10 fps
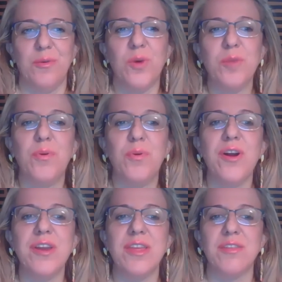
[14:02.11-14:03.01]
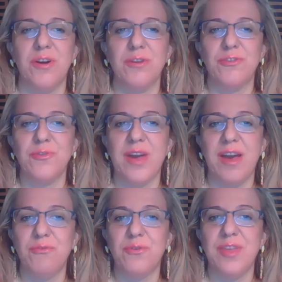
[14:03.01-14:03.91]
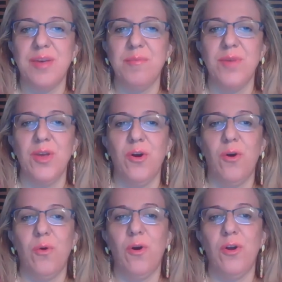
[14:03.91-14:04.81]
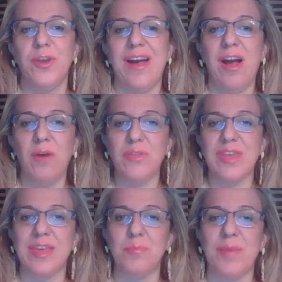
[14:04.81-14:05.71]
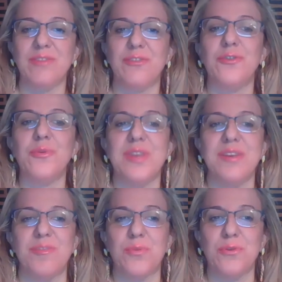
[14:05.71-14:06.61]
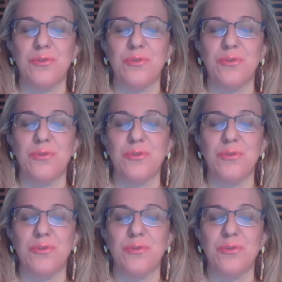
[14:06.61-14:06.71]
What parting thoughts do you have for them on how they can best do this,